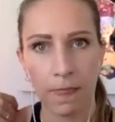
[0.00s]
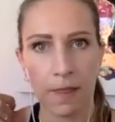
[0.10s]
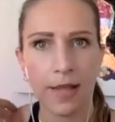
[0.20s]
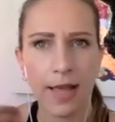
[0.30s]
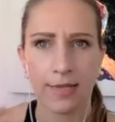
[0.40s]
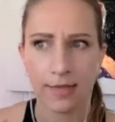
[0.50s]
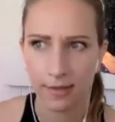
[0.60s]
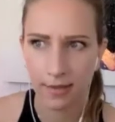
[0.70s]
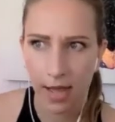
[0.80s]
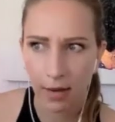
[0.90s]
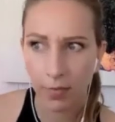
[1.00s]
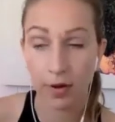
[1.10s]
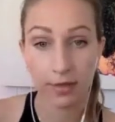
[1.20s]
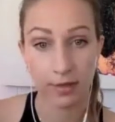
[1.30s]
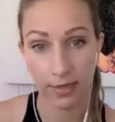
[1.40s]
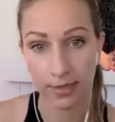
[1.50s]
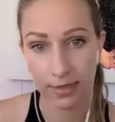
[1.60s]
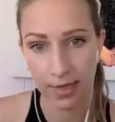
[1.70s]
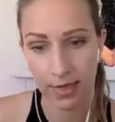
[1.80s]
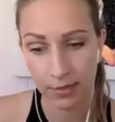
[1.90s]
And yes, that part
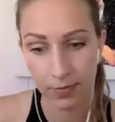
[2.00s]
exists,